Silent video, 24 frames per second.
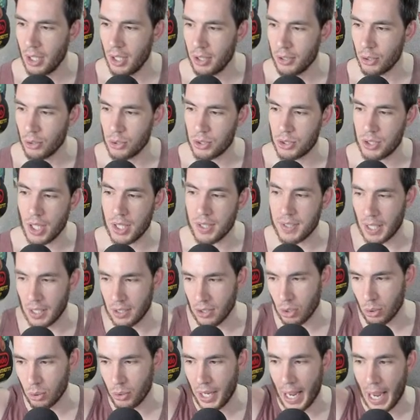Those
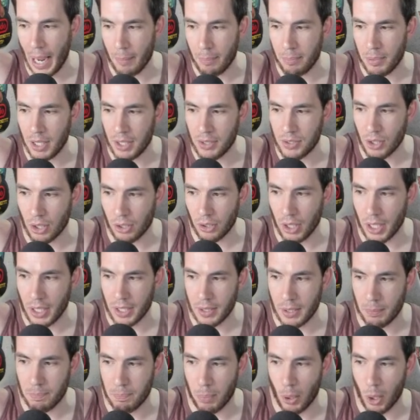Nintendo cabinets are like
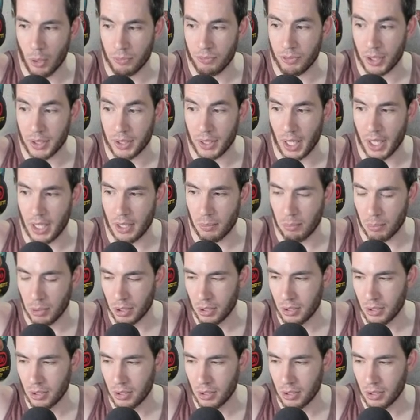the perfect item.